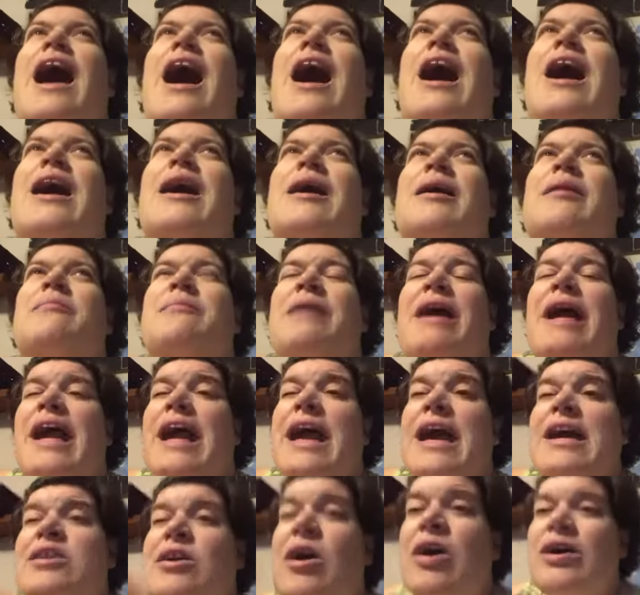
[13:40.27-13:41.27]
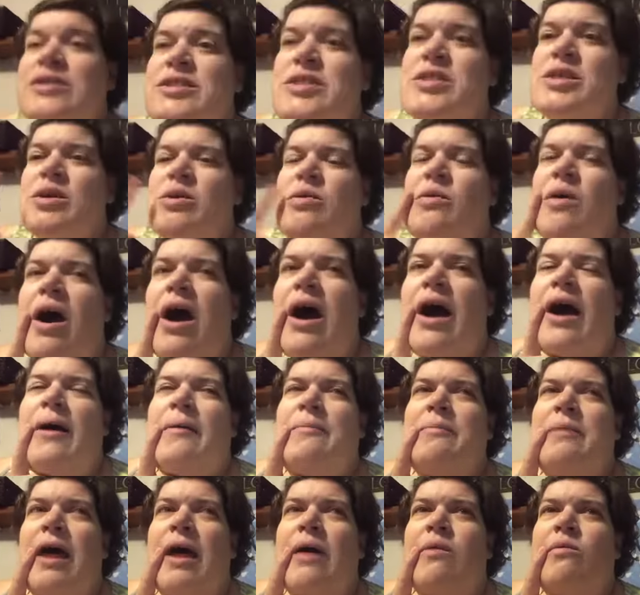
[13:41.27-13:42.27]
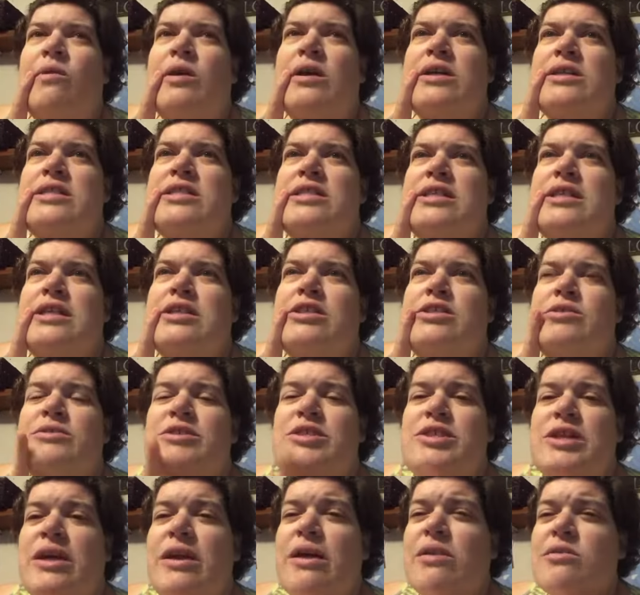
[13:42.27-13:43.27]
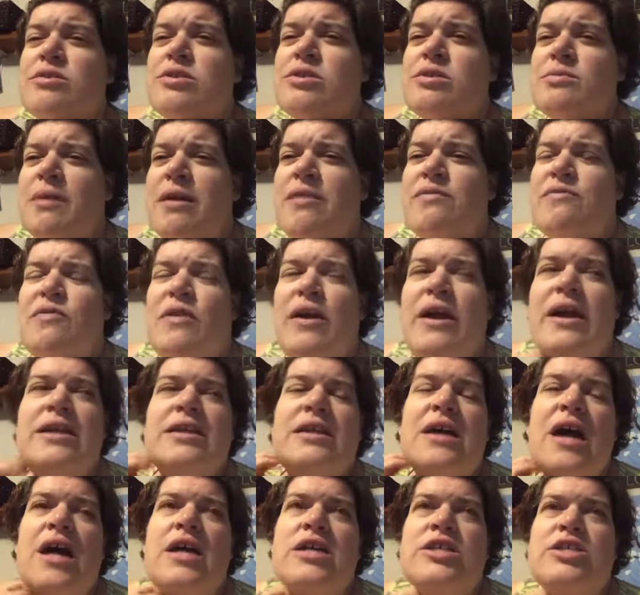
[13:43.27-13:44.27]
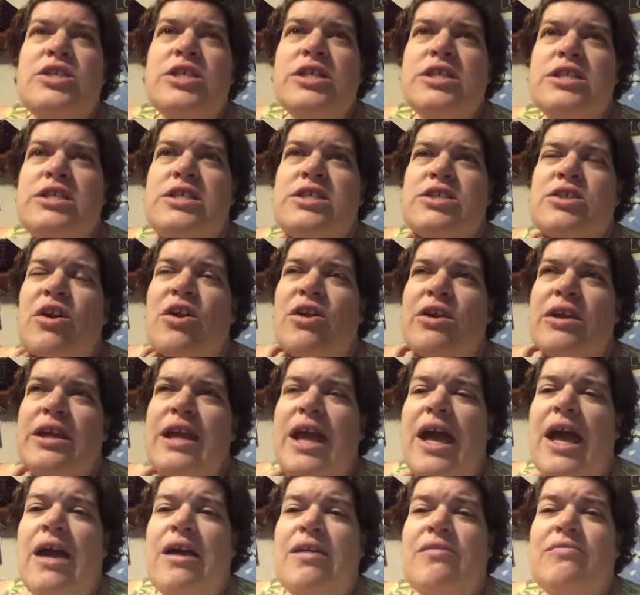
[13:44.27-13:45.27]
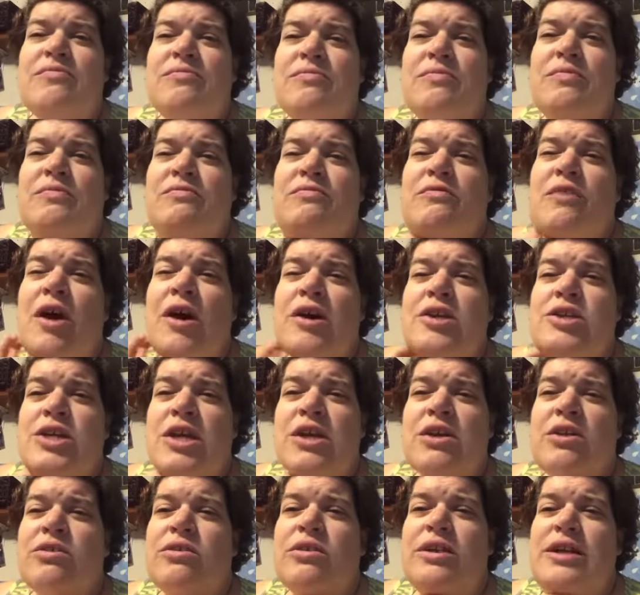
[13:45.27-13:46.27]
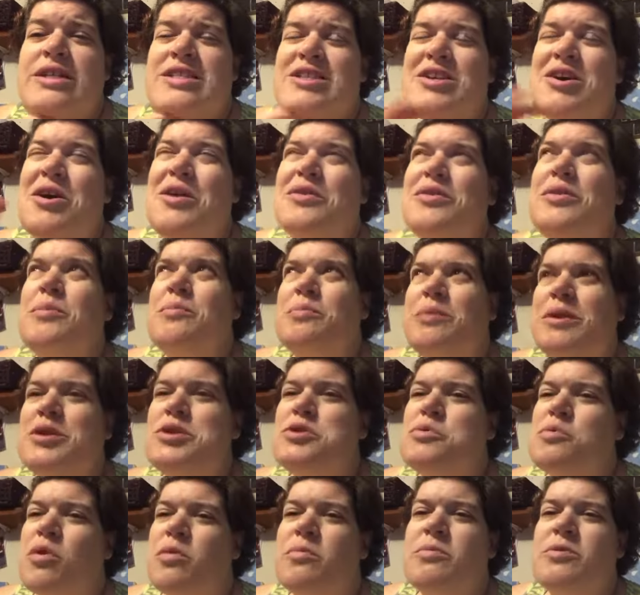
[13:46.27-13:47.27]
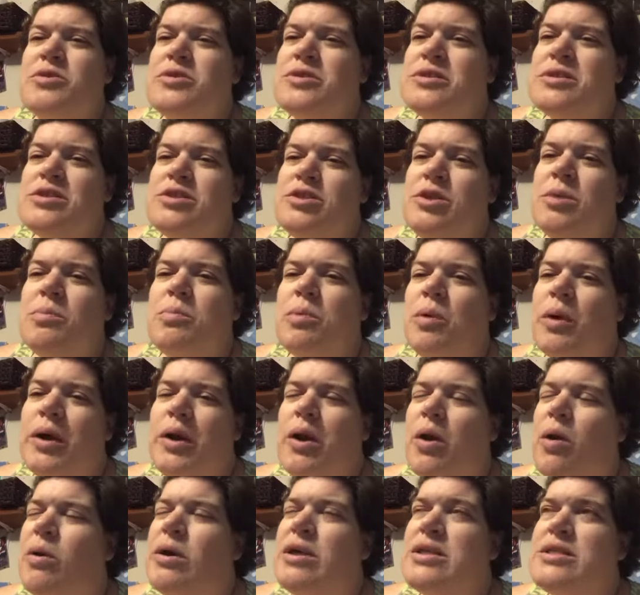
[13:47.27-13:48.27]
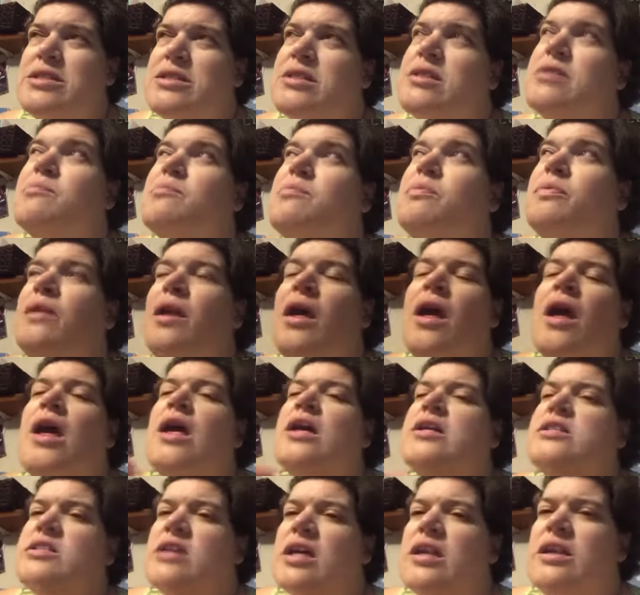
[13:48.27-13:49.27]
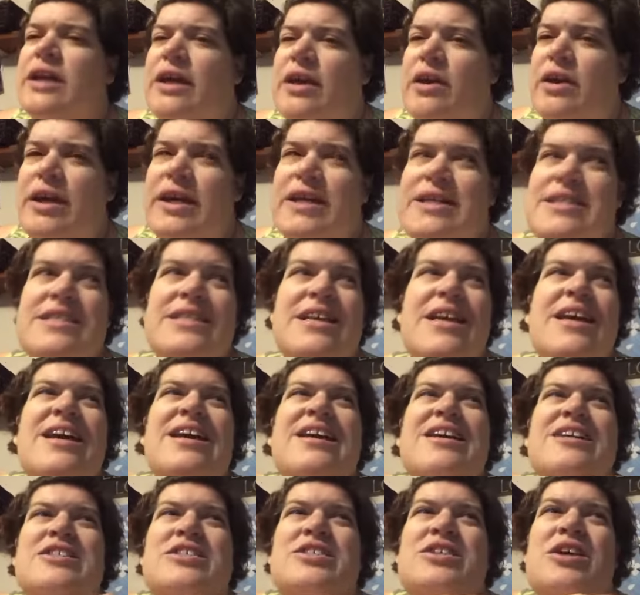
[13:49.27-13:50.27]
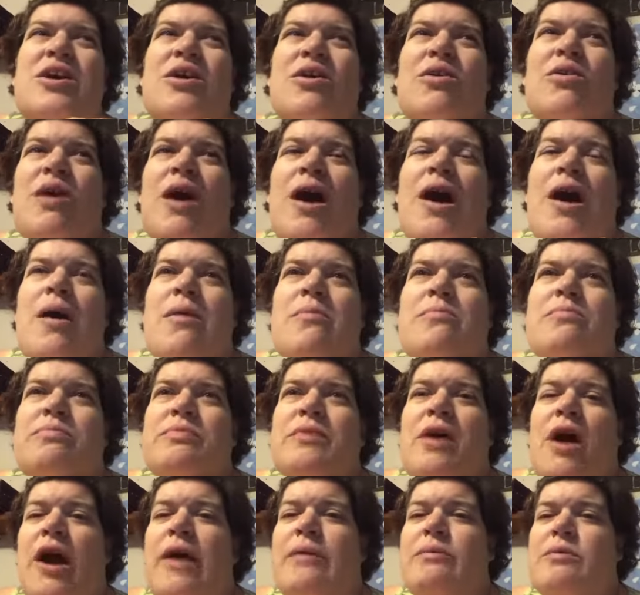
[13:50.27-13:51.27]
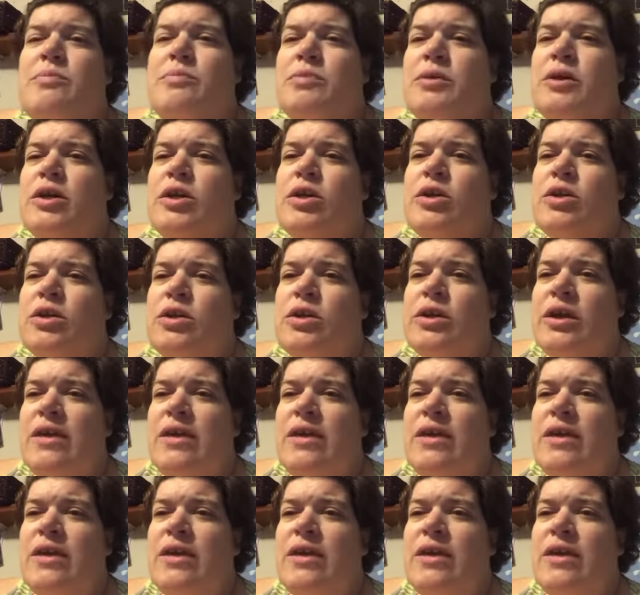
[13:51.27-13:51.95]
And also, I want to do a shout out to my friend. She started a vlog channel. It's called the Benchwarmers 2.0. It's hilarious. So I will put her